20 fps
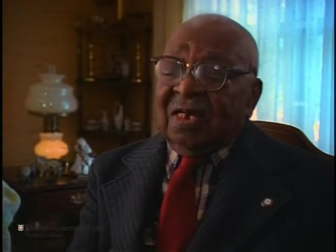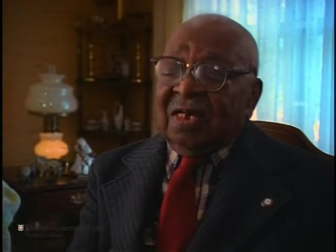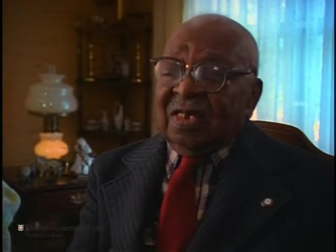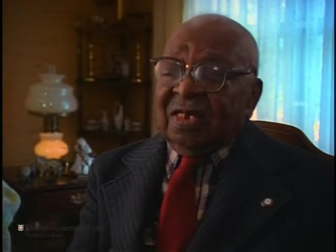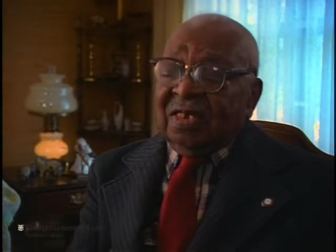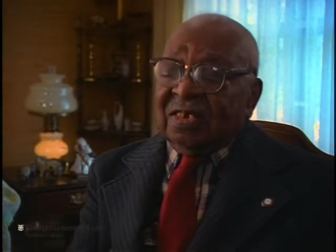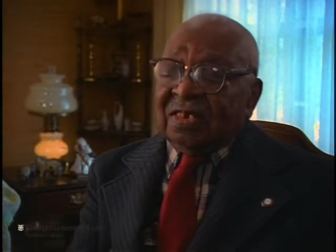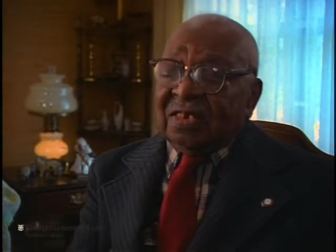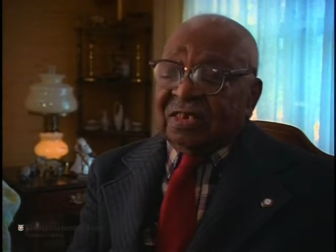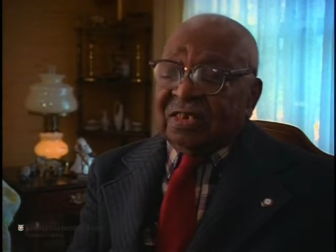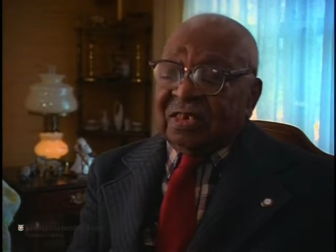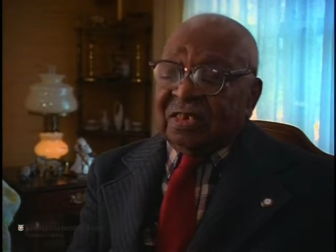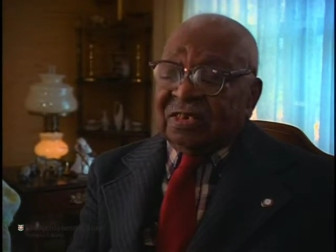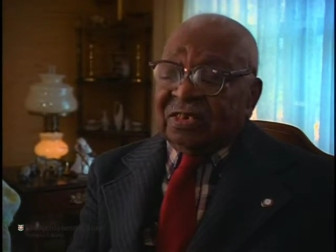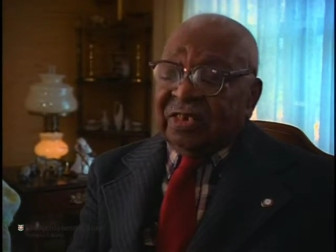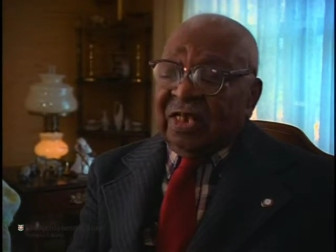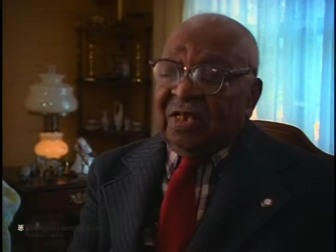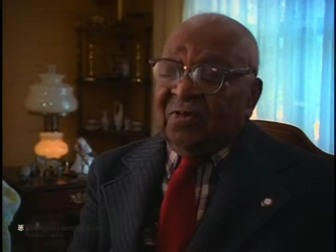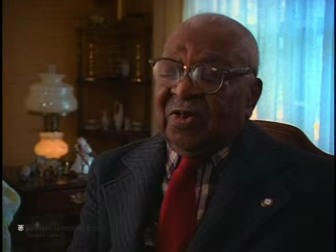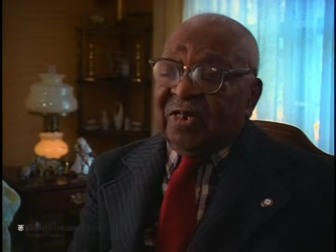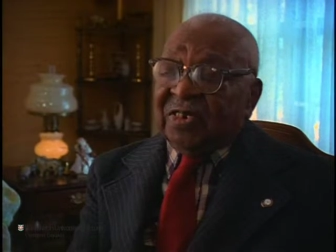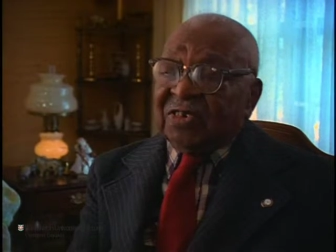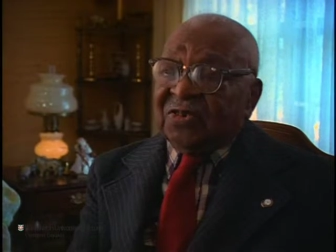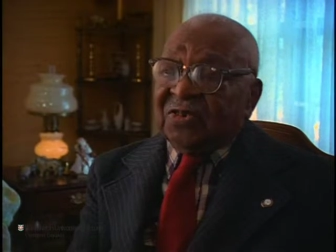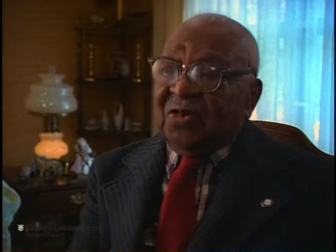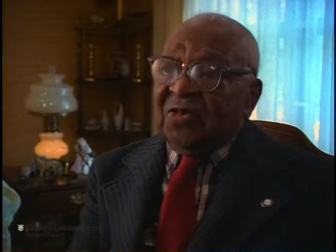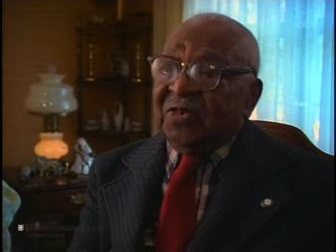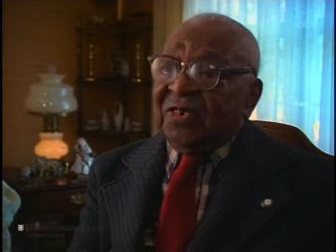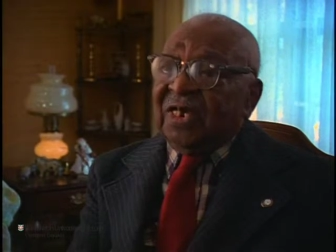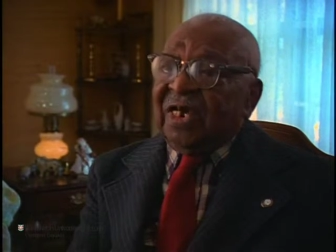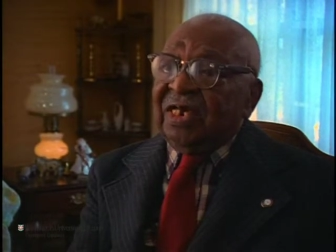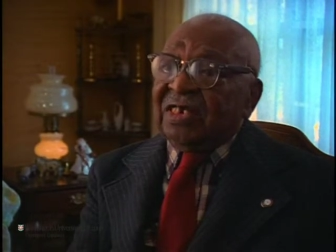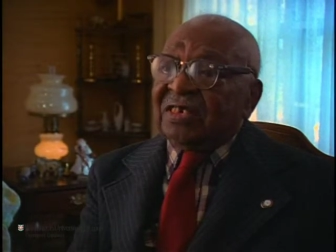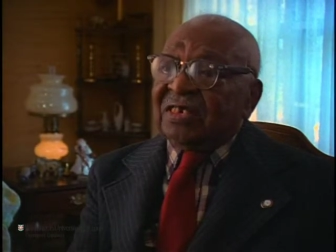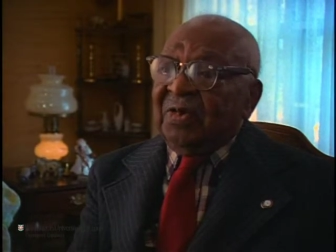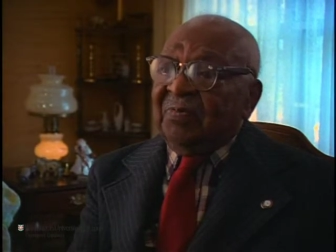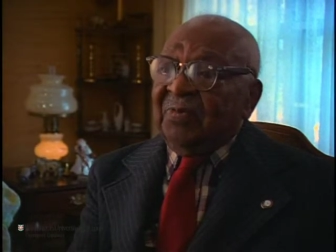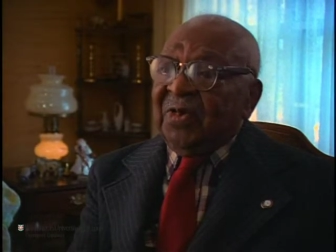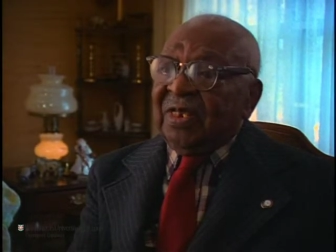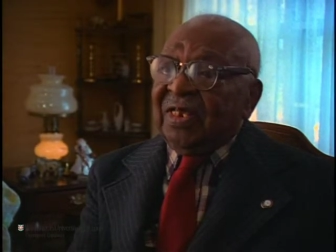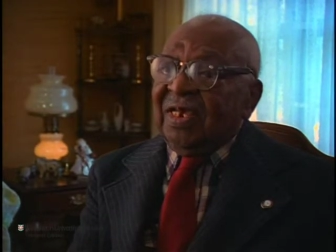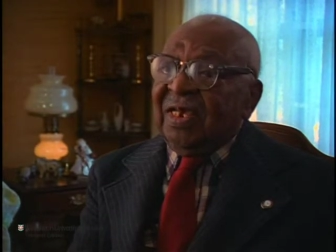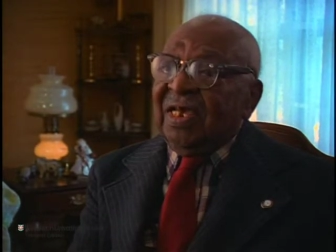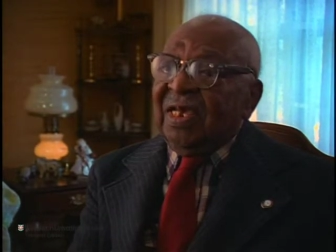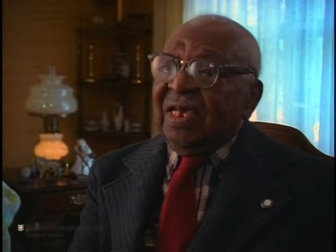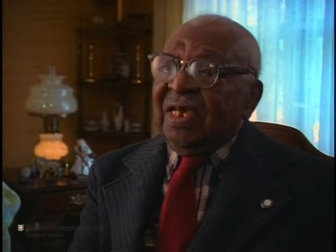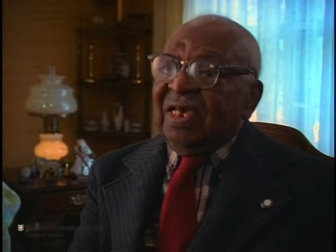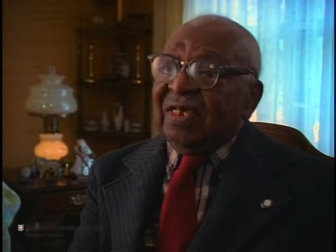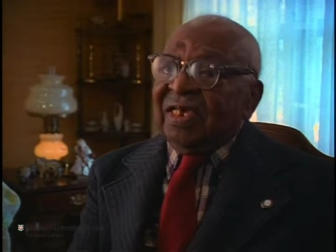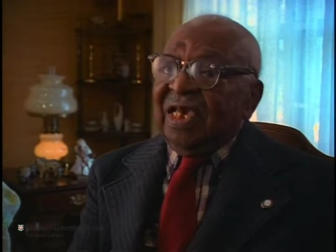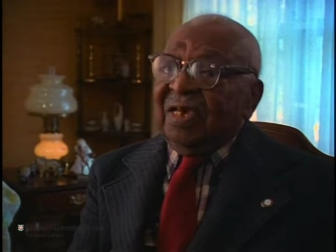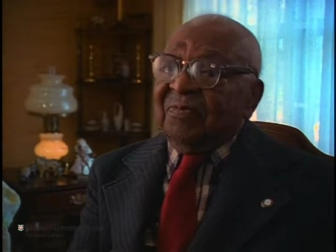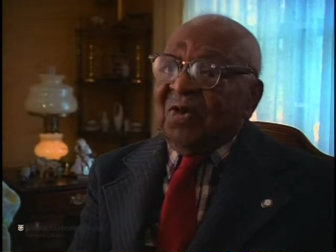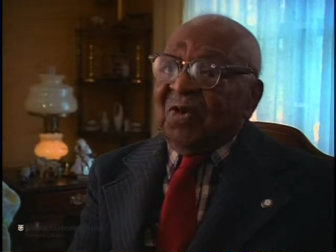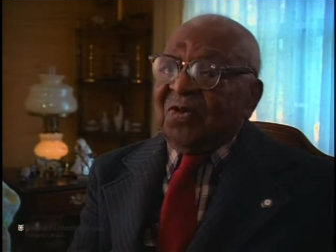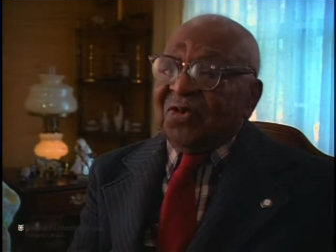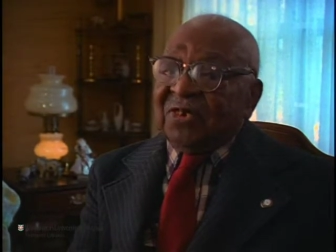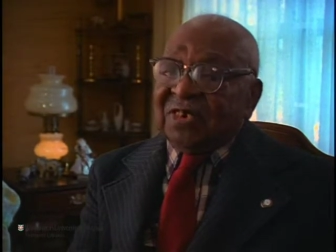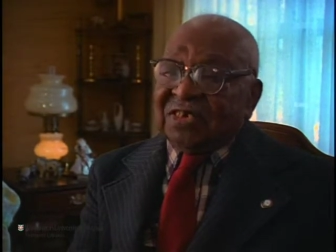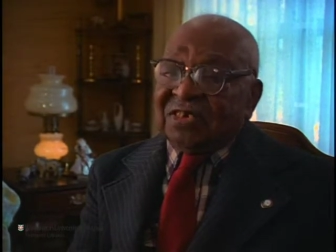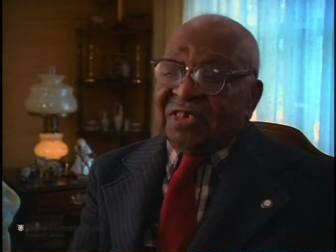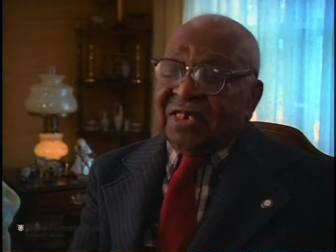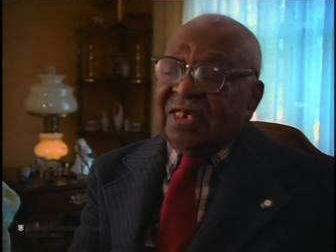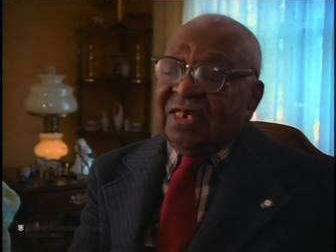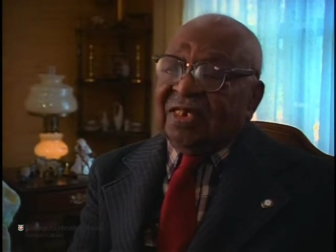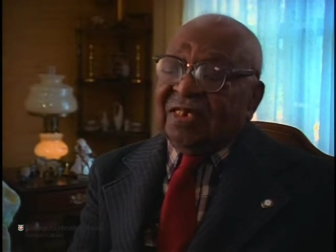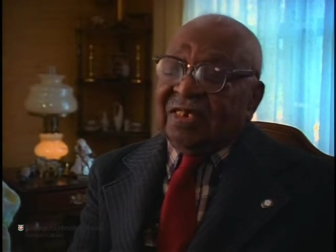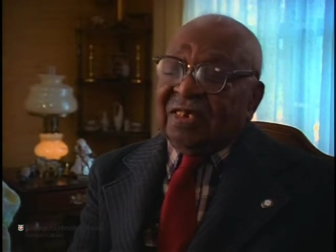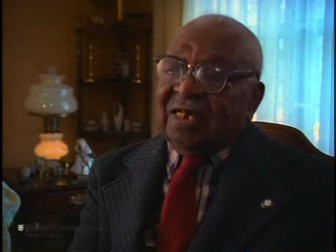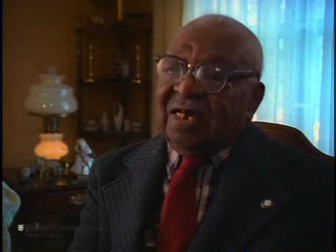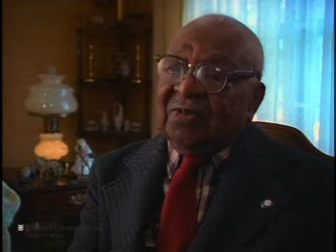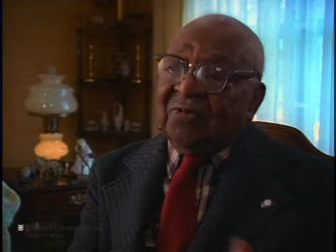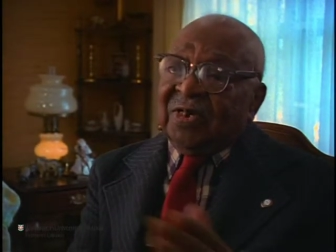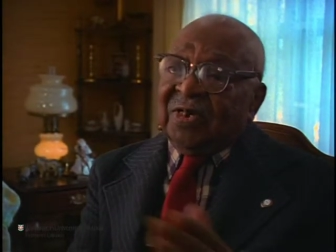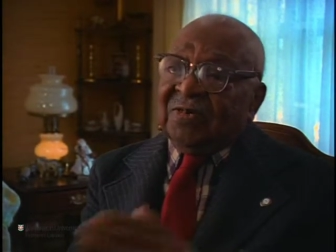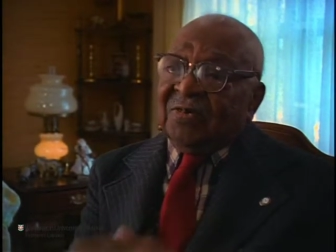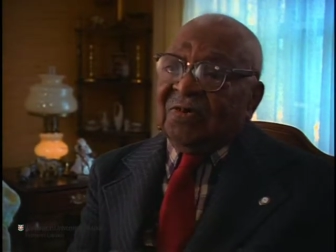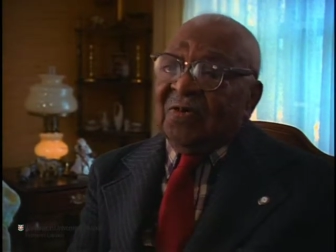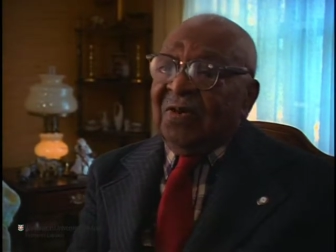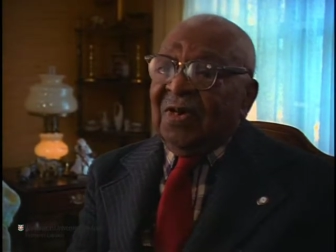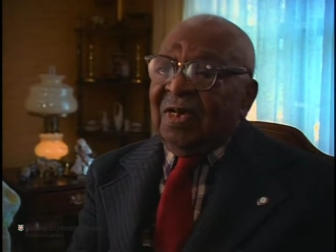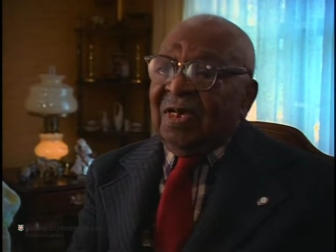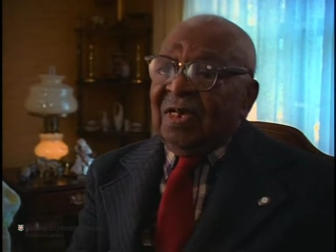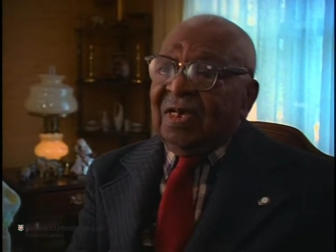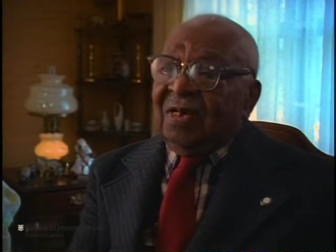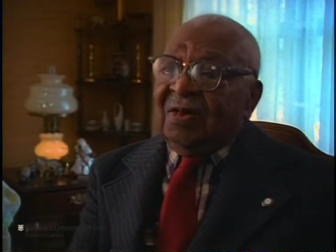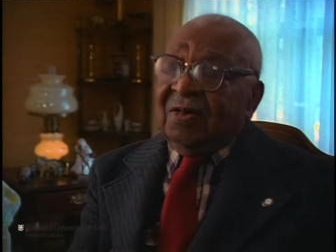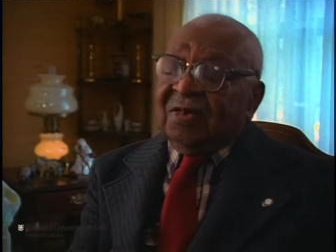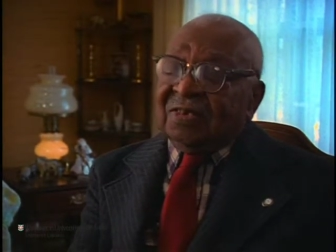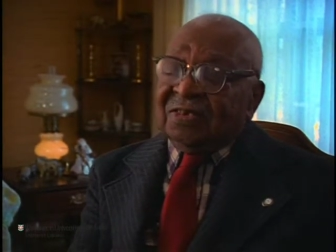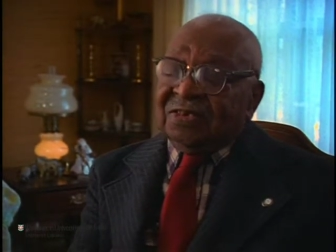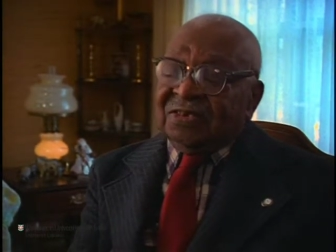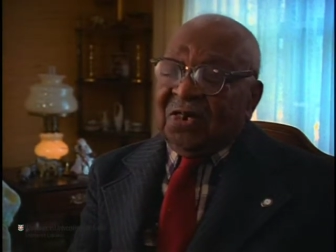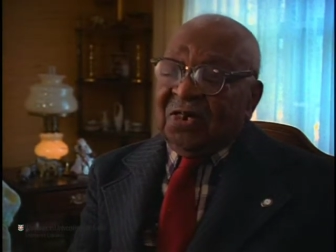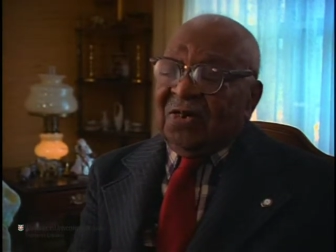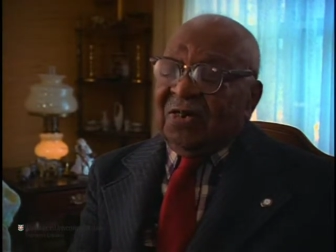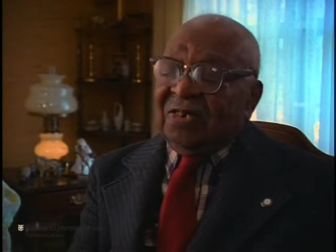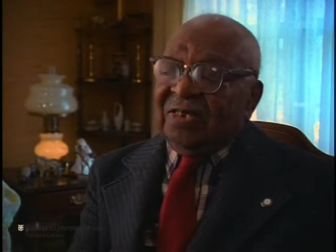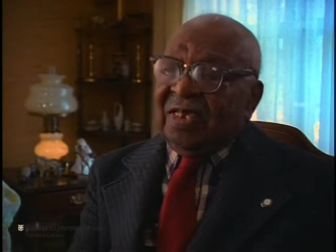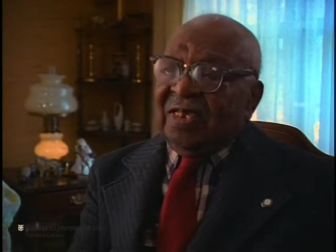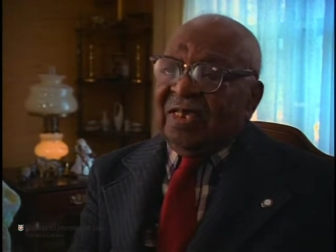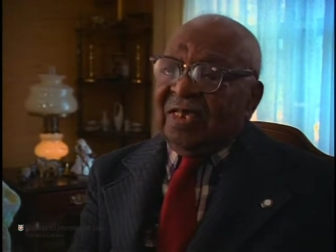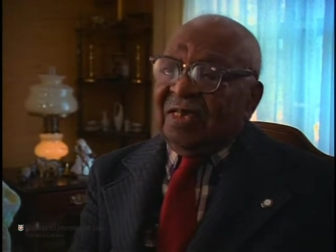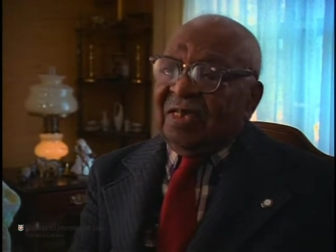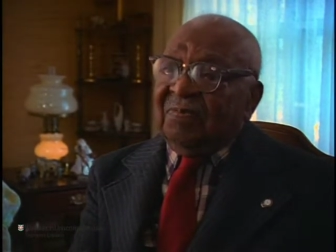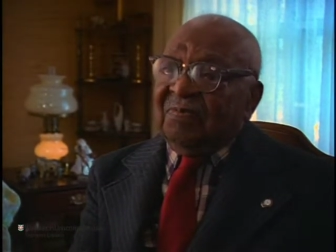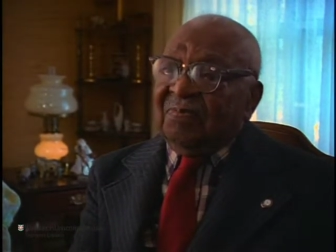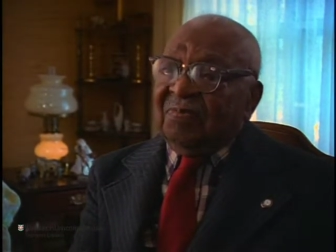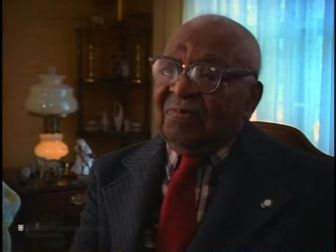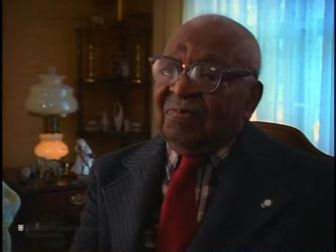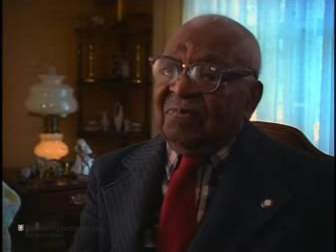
the Steel Workers Organizing Committee, came on the scene, and I went to uh, uh, John Nam.